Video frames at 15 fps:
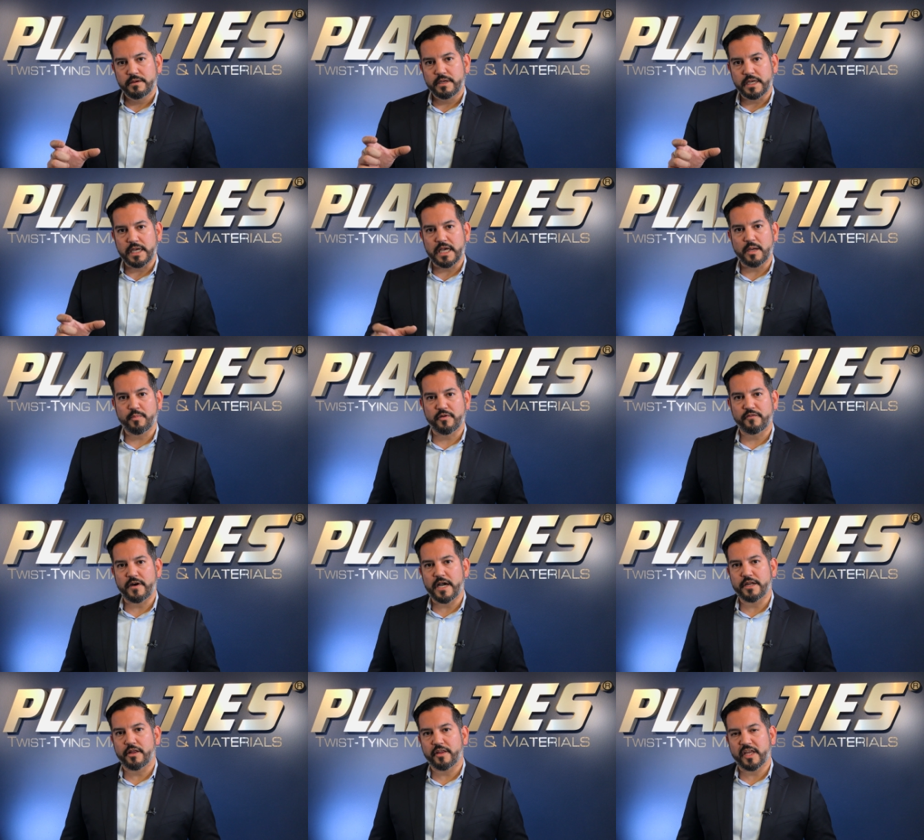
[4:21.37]
and
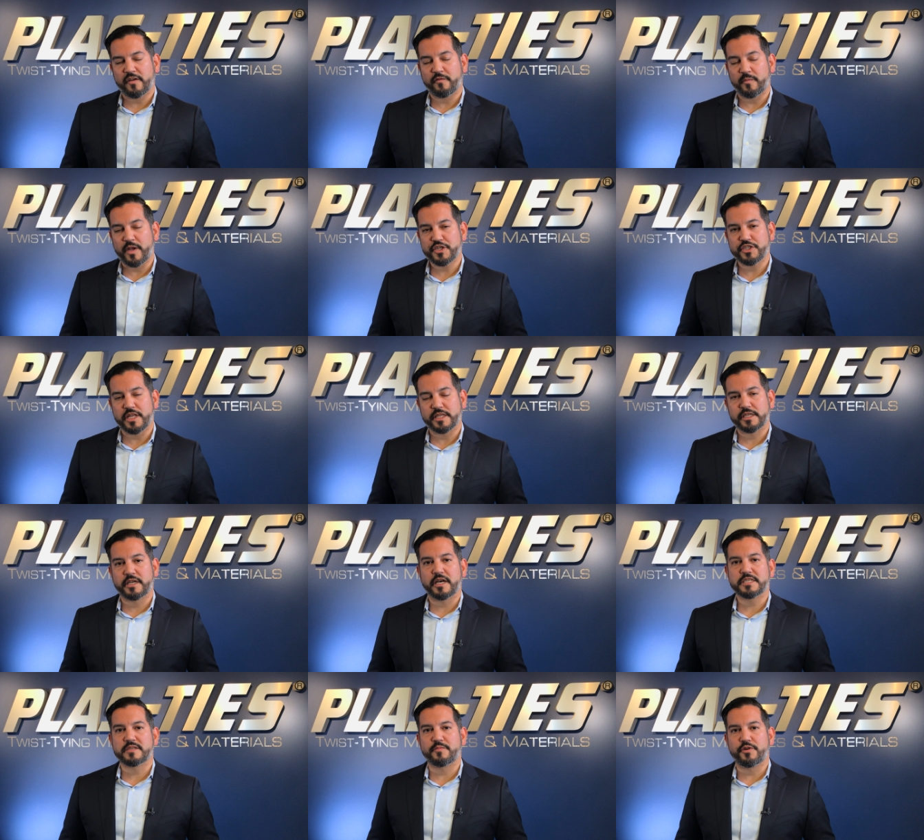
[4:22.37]
provide all the information that the
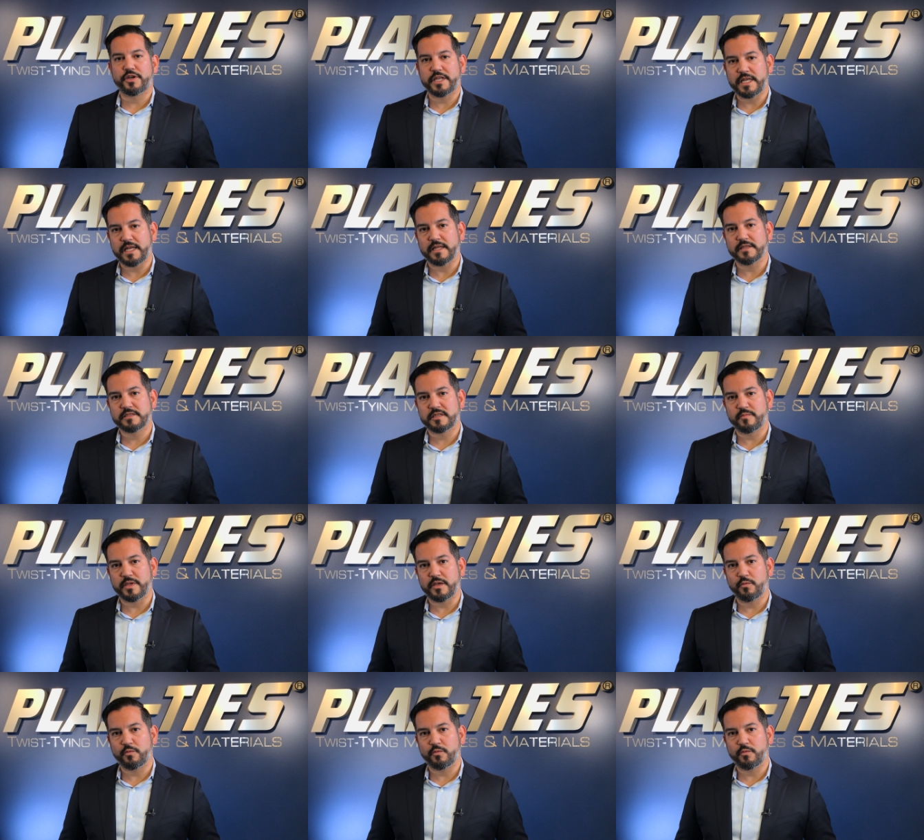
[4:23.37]
customer needs to be,